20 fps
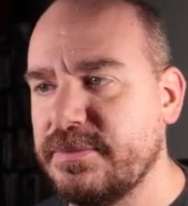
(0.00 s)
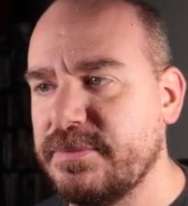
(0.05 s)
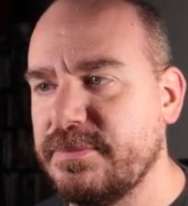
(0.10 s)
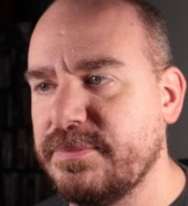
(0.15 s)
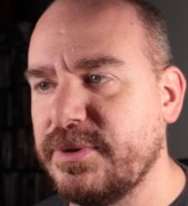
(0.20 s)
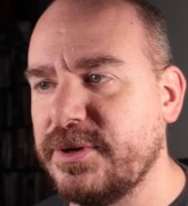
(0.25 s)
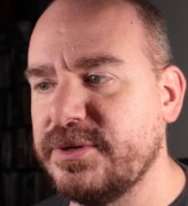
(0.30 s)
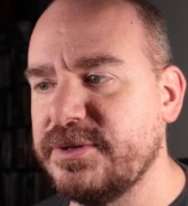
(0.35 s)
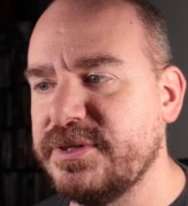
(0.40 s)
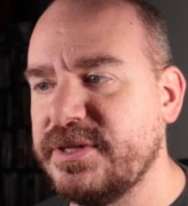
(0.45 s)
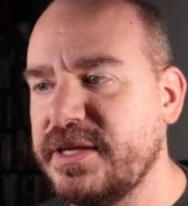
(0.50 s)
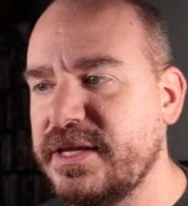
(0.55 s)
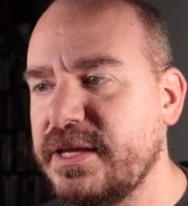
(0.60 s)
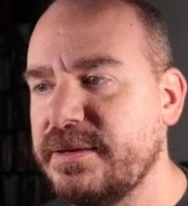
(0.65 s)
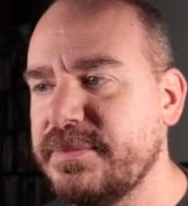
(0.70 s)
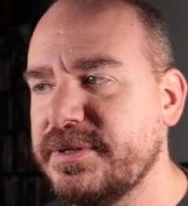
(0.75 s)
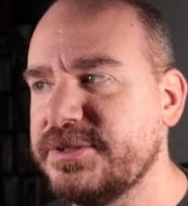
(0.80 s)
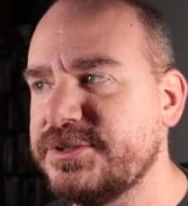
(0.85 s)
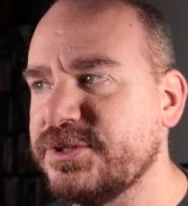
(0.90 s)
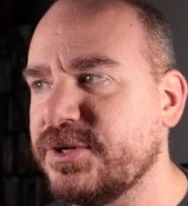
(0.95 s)
burned the
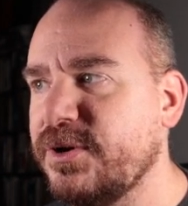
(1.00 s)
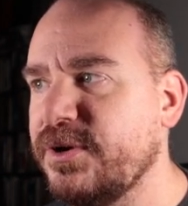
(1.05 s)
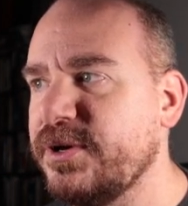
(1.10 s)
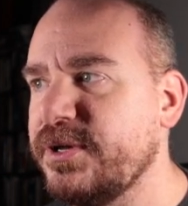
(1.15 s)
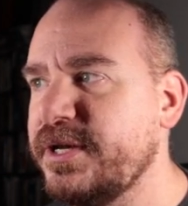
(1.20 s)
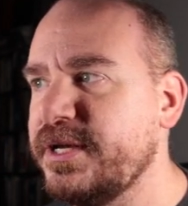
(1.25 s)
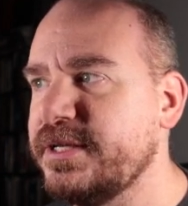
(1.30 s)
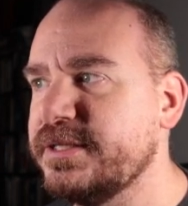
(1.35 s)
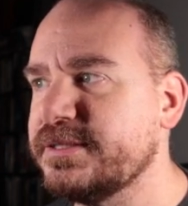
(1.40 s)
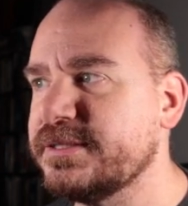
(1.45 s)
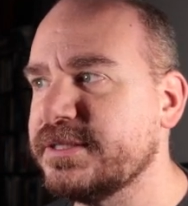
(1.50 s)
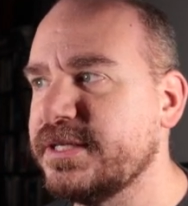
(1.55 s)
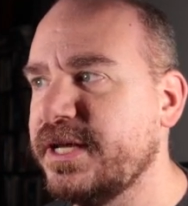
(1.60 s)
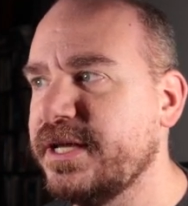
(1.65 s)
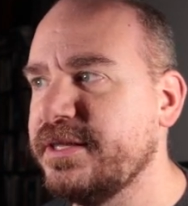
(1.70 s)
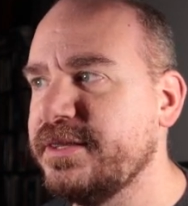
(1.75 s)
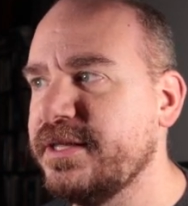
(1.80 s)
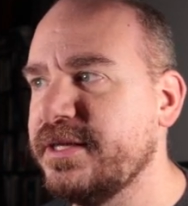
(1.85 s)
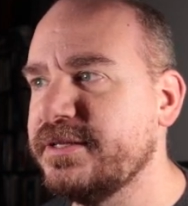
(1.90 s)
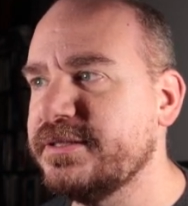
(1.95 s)
image on it,
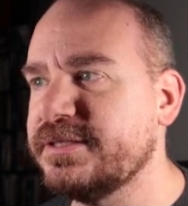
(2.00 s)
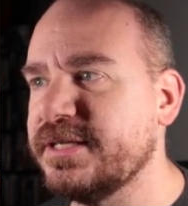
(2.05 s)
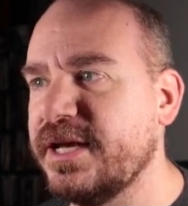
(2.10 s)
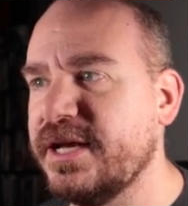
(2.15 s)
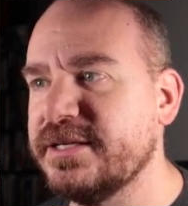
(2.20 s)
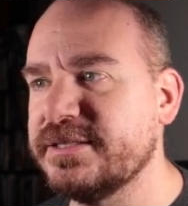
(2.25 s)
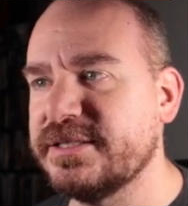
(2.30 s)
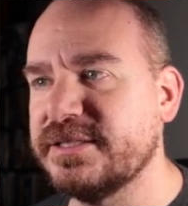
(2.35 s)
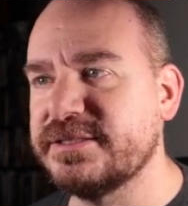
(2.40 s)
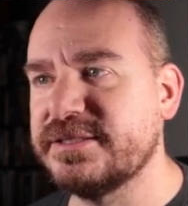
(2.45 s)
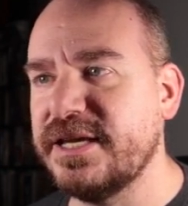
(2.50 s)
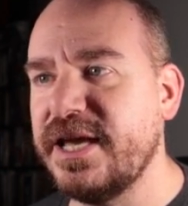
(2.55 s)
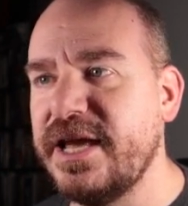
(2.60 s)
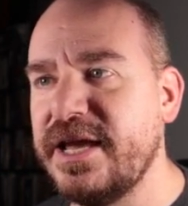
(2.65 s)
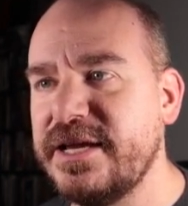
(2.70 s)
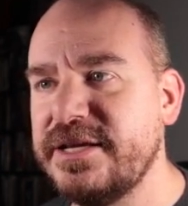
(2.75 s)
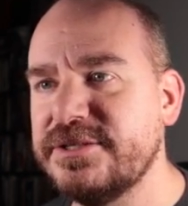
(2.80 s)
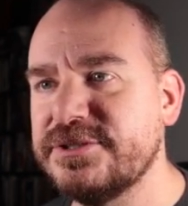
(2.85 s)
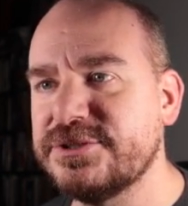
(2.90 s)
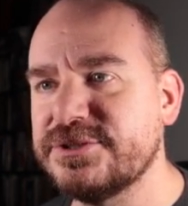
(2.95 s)
and then to
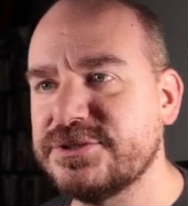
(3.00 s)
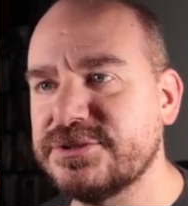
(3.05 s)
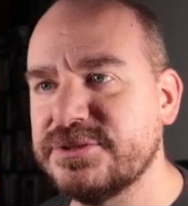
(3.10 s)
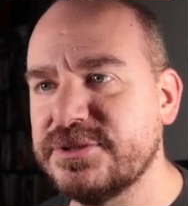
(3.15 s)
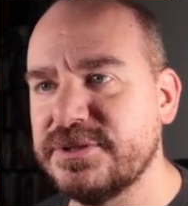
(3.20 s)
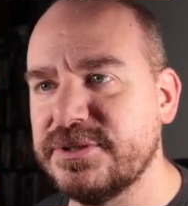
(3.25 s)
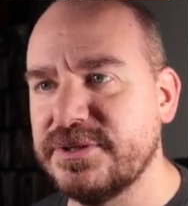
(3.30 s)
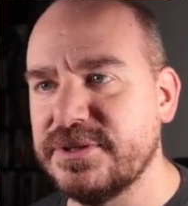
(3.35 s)
SSH.